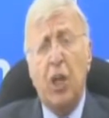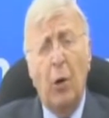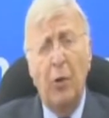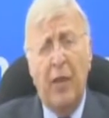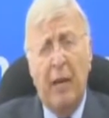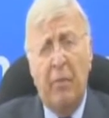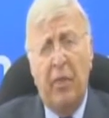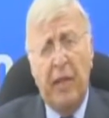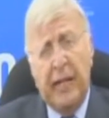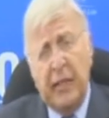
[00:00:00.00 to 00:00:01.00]
showed
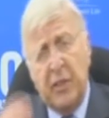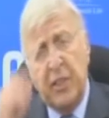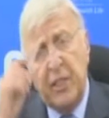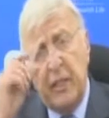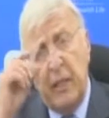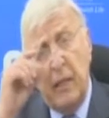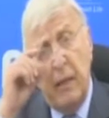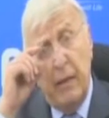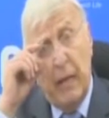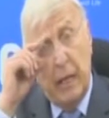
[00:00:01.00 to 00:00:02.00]
them things
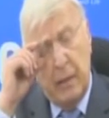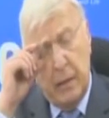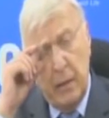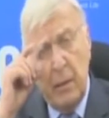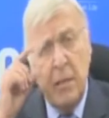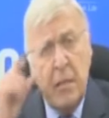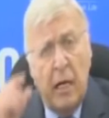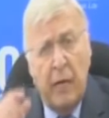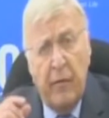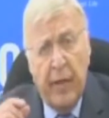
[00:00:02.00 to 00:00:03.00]
that
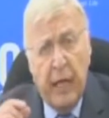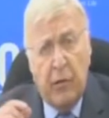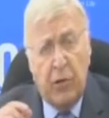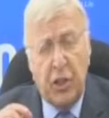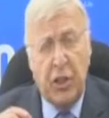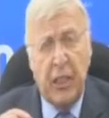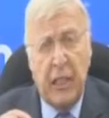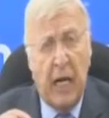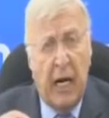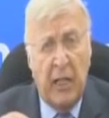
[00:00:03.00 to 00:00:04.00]
none of the
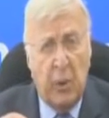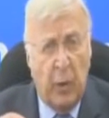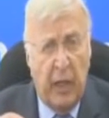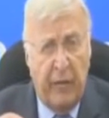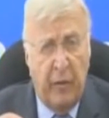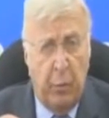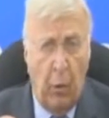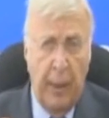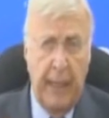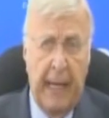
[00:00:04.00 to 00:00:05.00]
Christian guides will ever
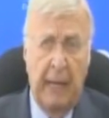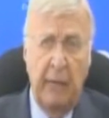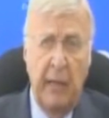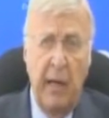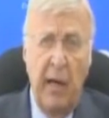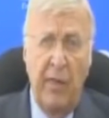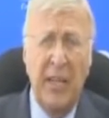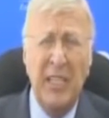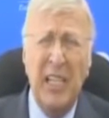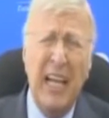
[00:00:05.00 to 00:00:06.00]
point out,
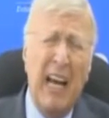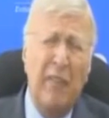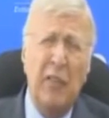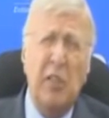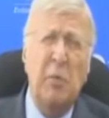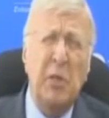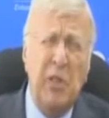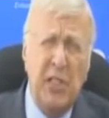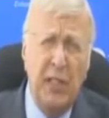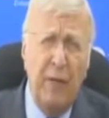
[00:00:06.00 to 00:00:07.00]
things that have
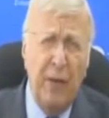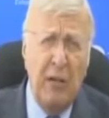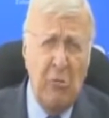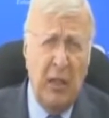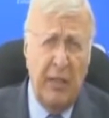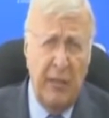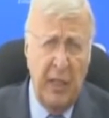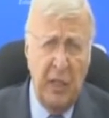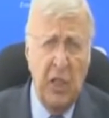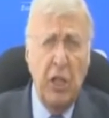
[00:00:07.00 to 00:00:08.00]
specific
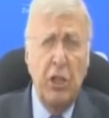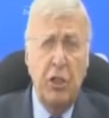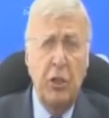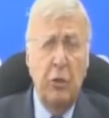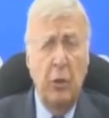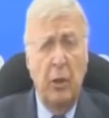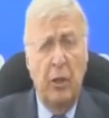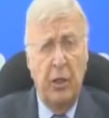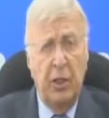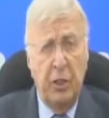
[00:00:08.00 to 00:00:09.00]
relevance to
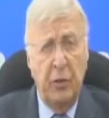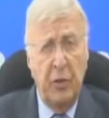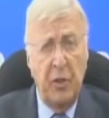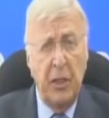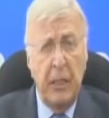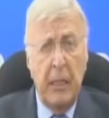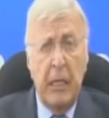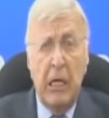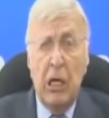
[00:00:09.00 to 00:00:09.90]
the Jews.